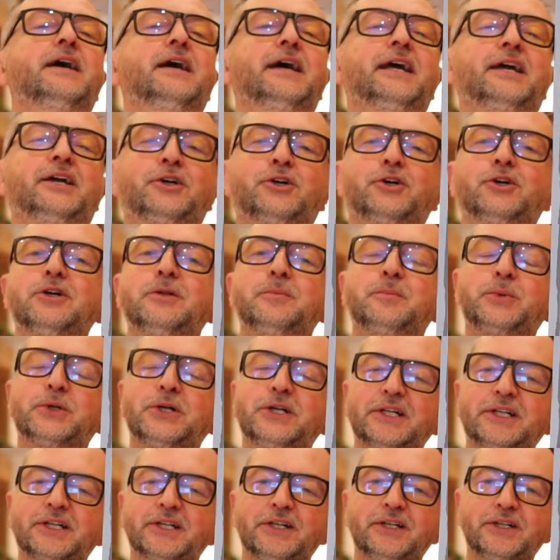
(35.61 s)
a good
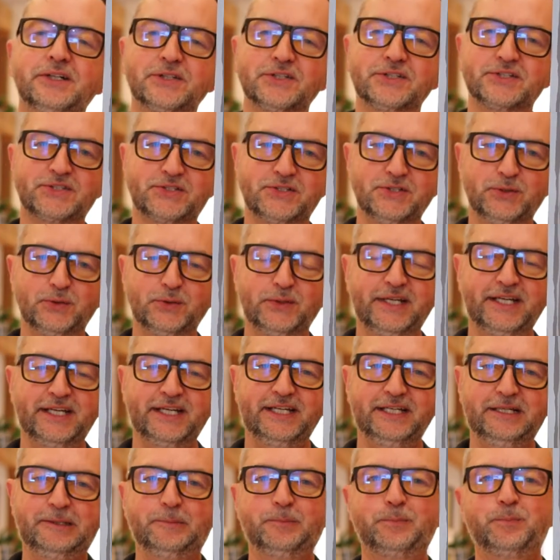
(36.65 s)
book on a snow
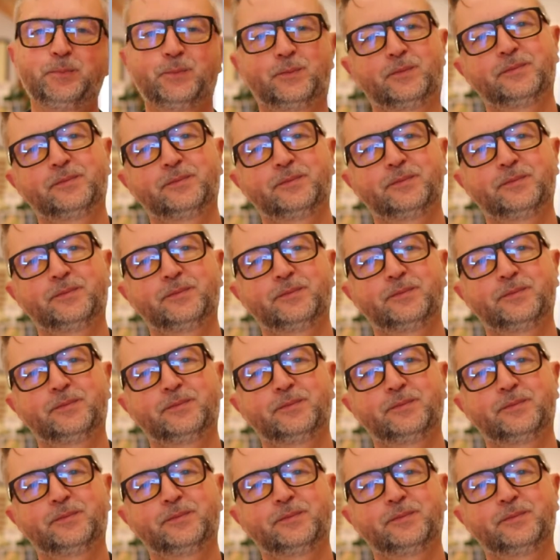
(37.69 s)
day.